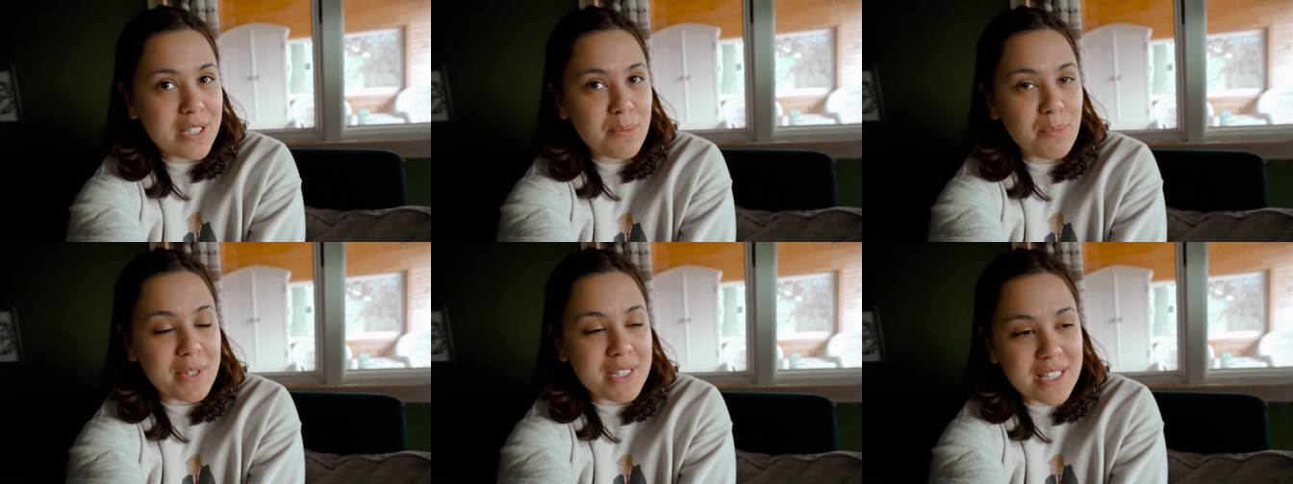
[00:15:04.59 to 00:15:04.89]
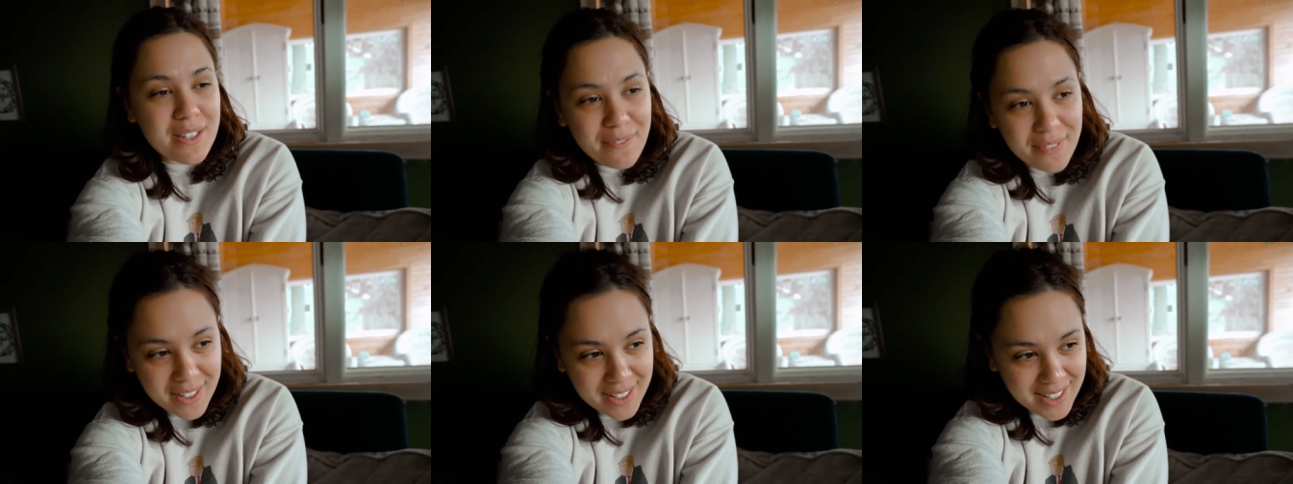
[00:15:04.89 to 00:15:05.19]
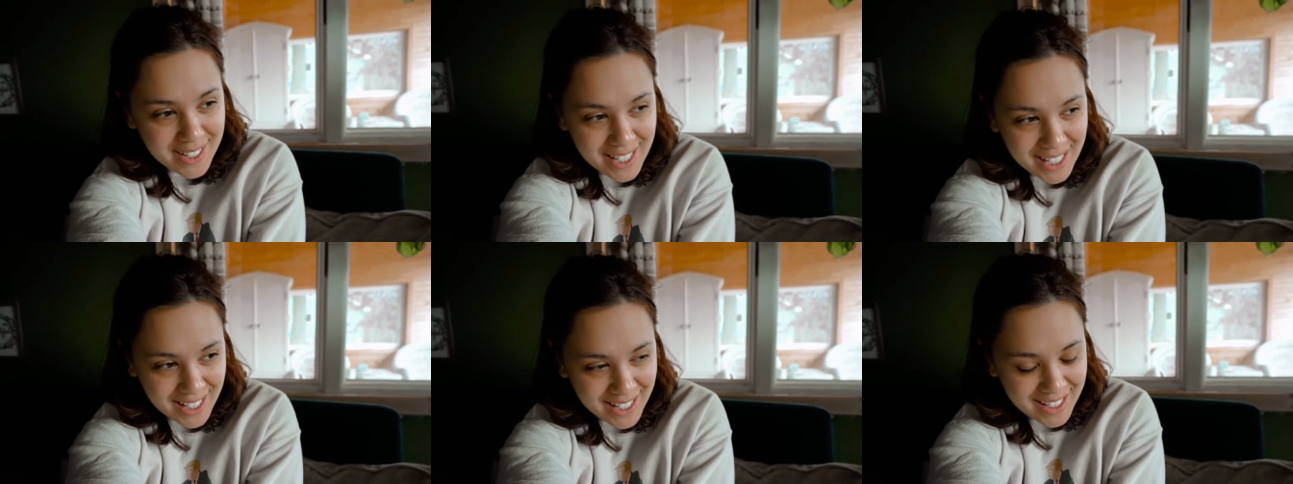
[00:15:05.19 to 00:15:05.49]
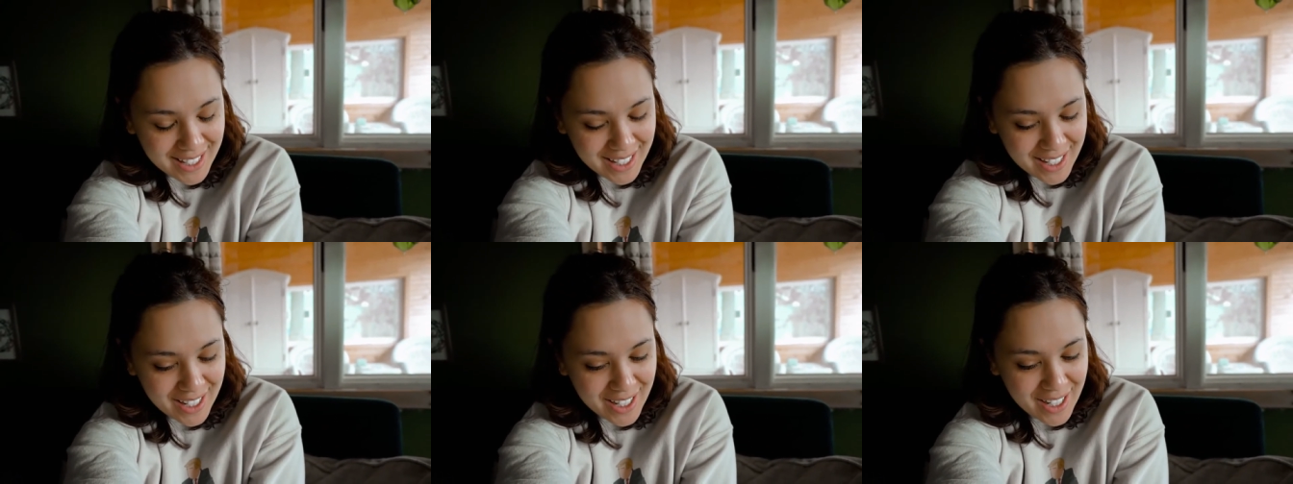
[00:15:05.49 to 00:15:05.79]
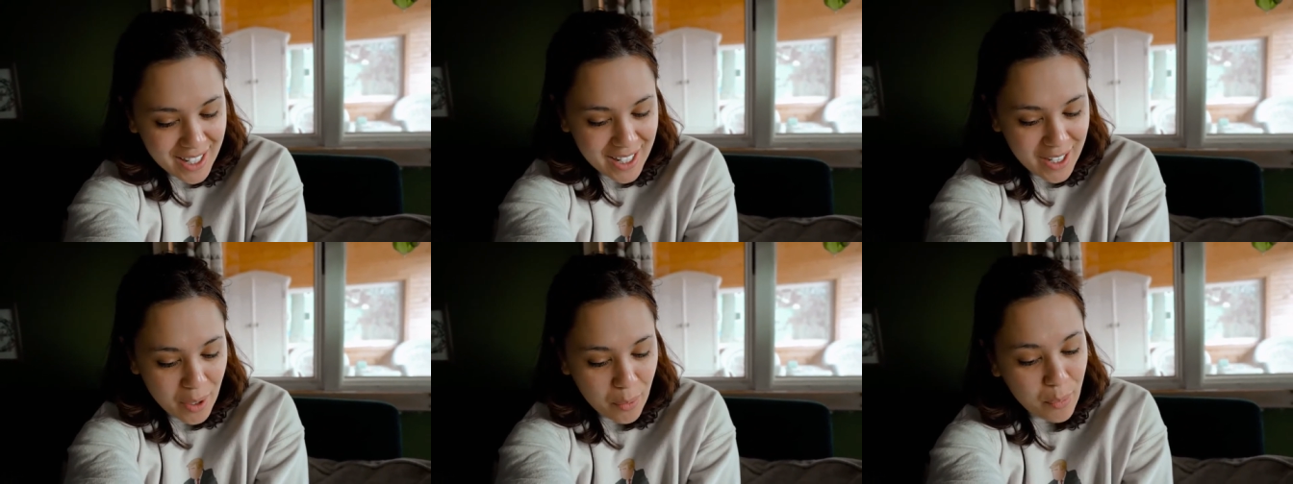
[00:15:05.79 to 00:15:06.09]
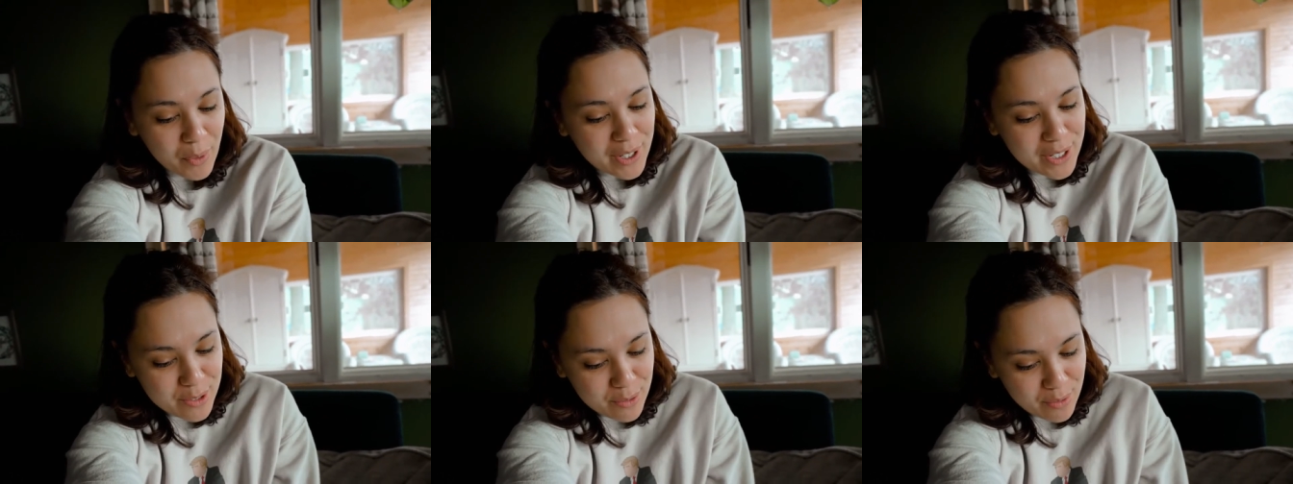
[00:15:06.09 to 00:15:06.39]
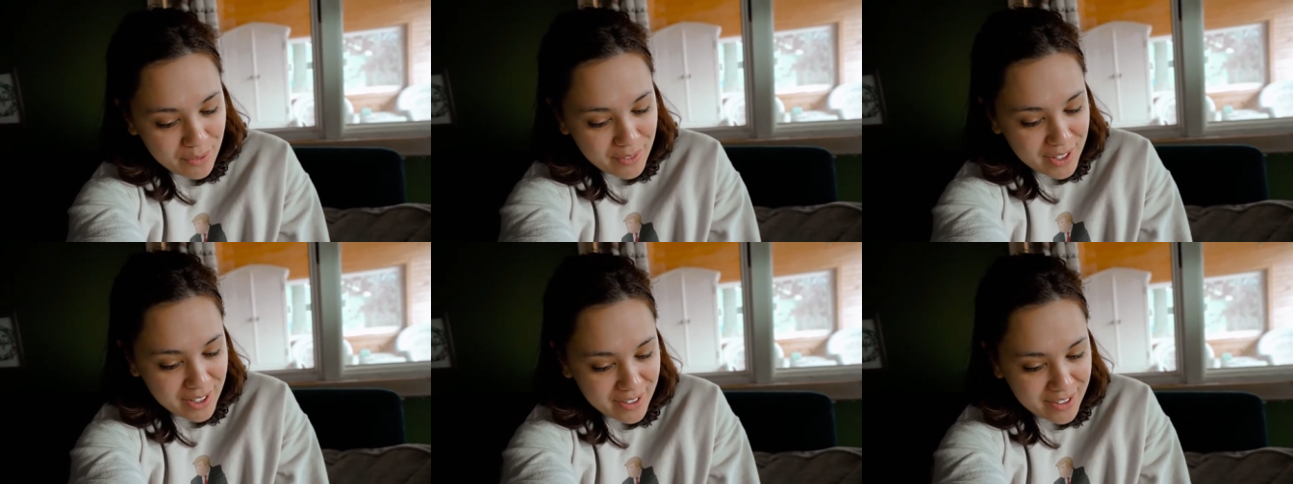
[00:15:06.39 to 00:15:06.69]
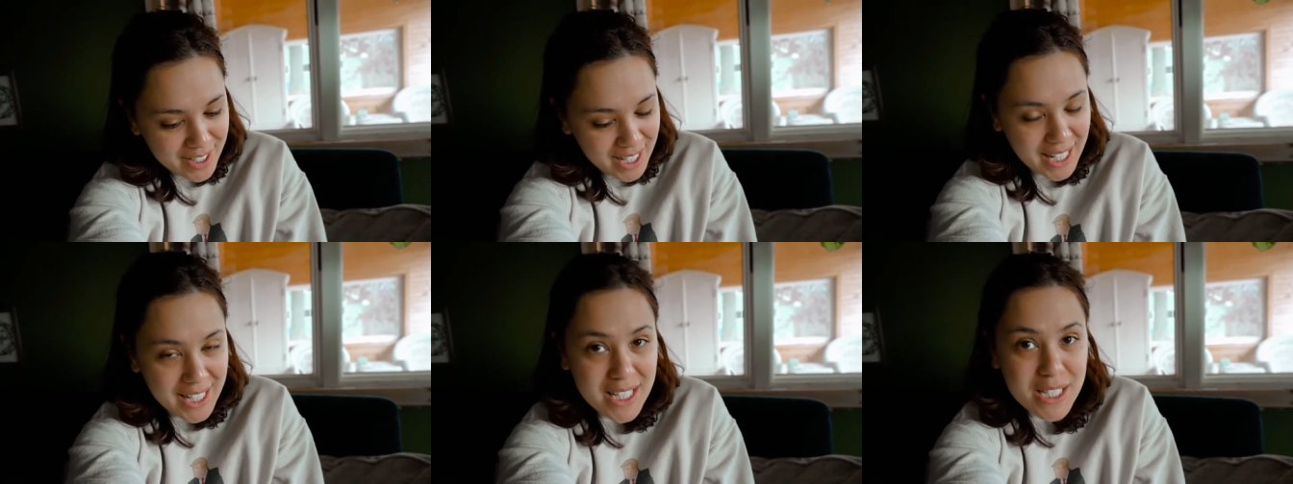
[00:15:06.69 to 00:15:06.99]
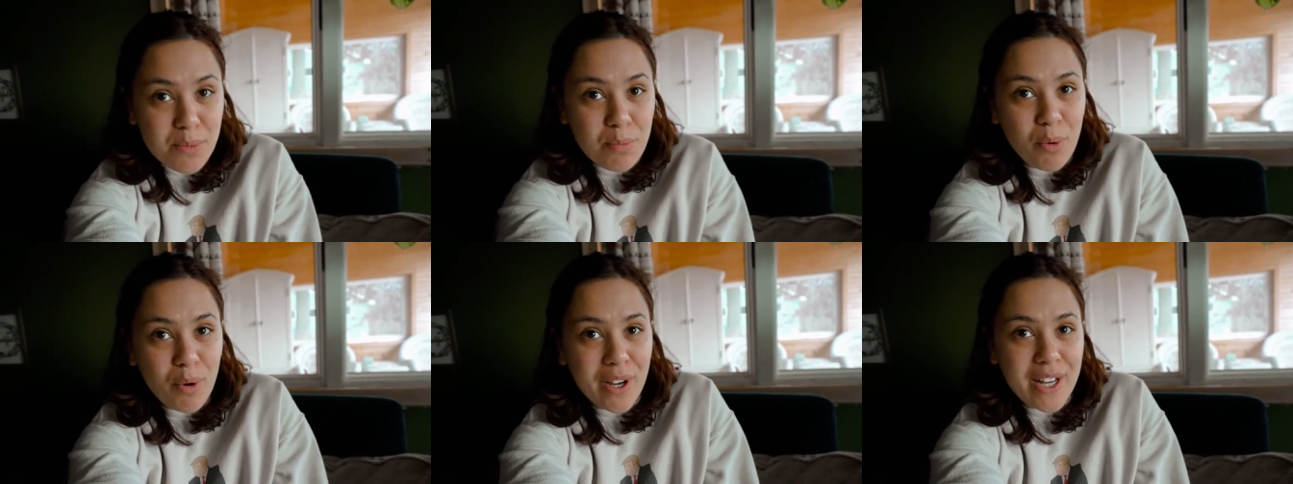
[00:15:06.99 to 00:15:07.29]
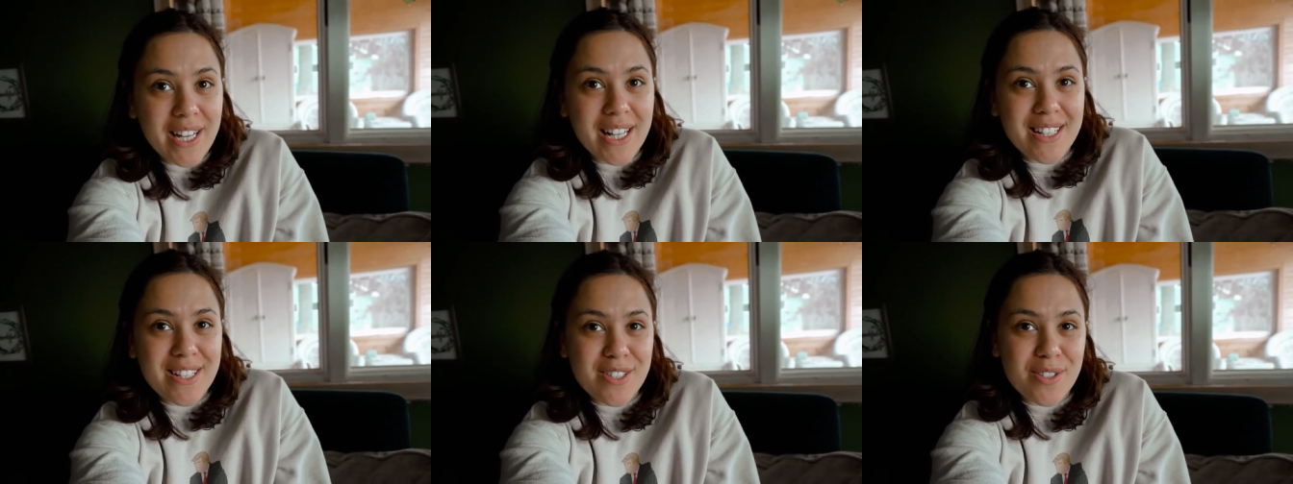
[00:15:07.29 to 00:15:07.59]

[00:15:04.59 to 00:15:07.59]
specifically what is revealed at this point in the